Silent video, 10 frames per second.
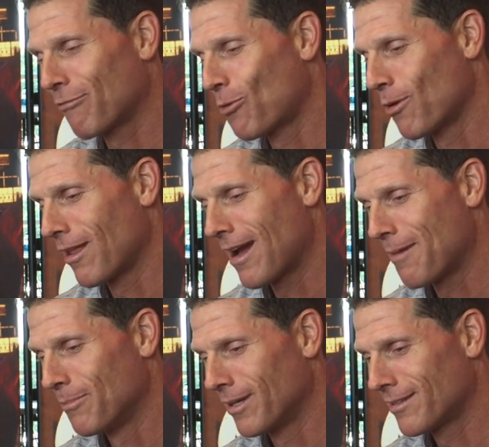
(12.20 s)
for
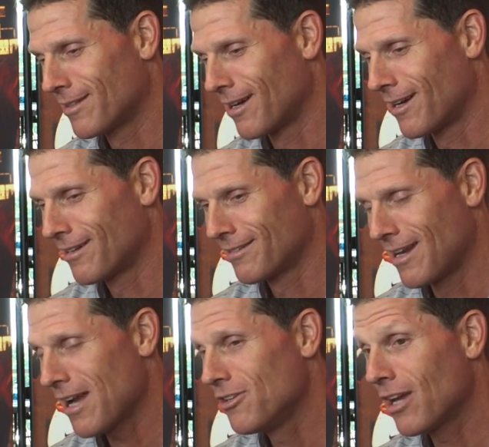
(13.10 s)
that. But
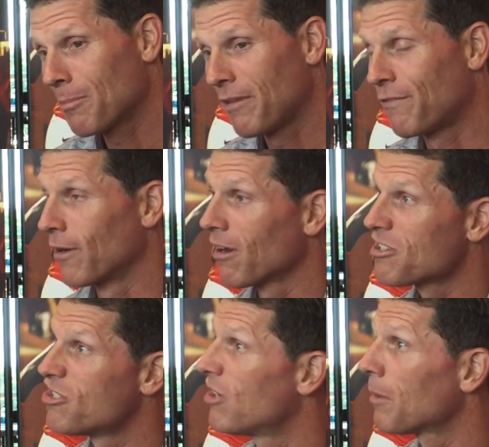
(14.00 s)
yeah, you got to be
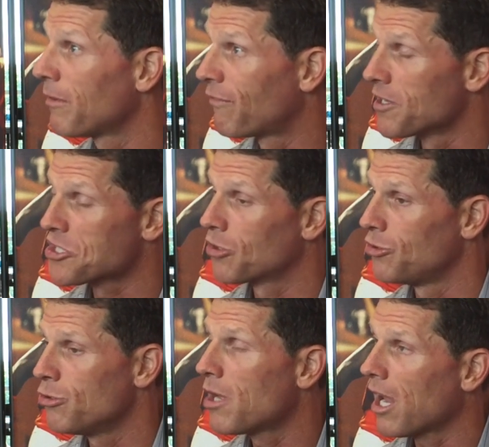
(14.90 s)
fearless and you got to be physical.
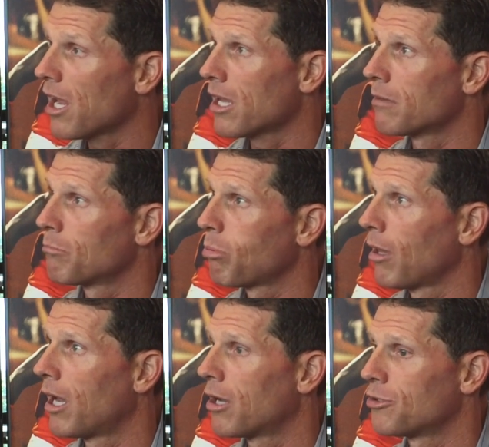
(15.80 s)
You can't
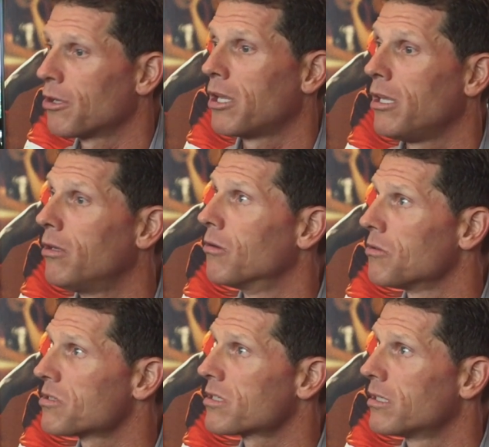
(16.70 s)
play on your
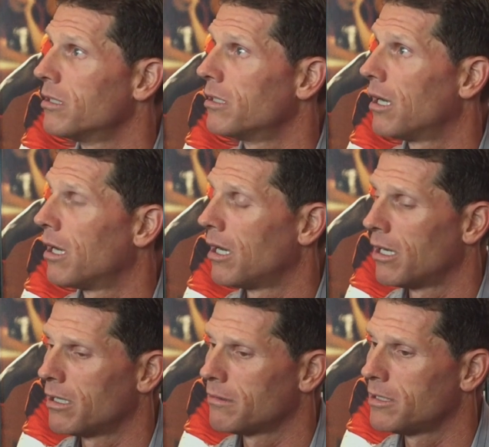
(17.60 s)
heels,
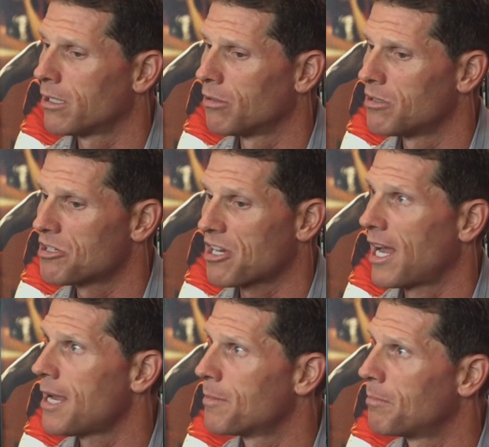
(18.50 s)
in this
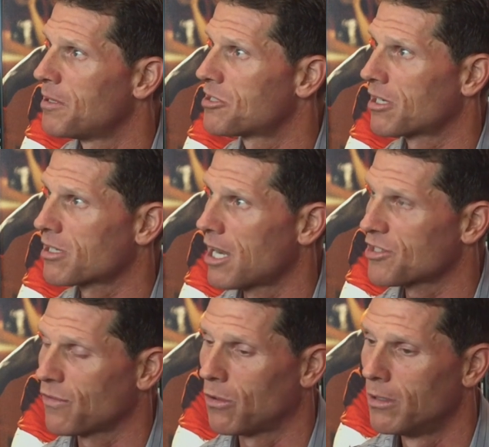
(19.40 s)
game and be
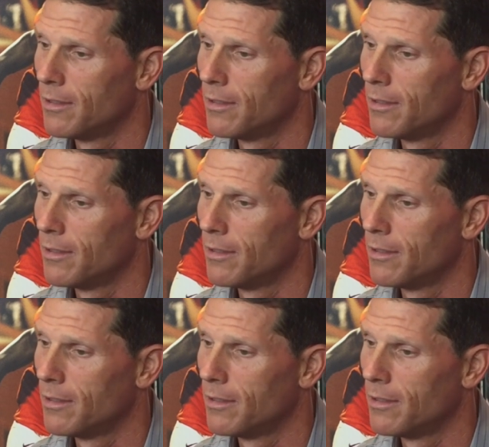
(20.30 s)
successful.